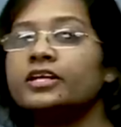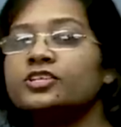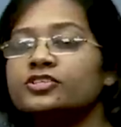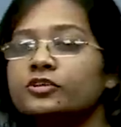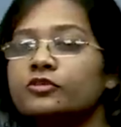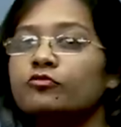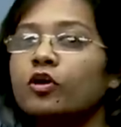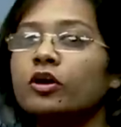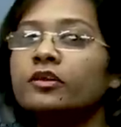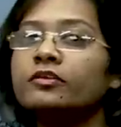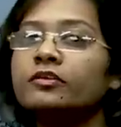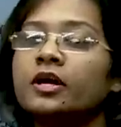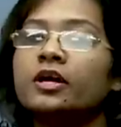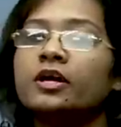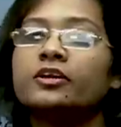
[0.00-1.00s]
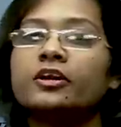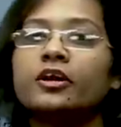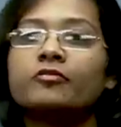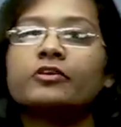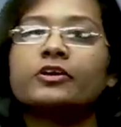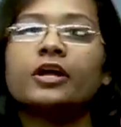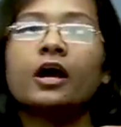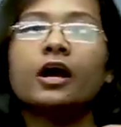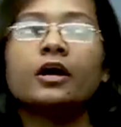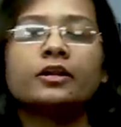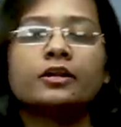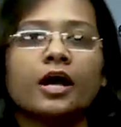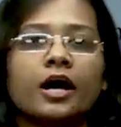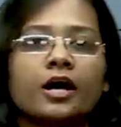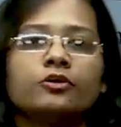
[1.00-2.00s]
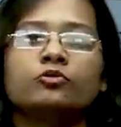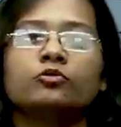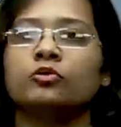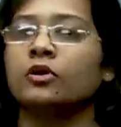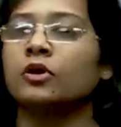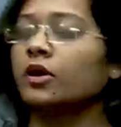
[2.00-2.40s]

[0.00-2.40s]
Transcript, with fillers: nation was Dravida Nadu.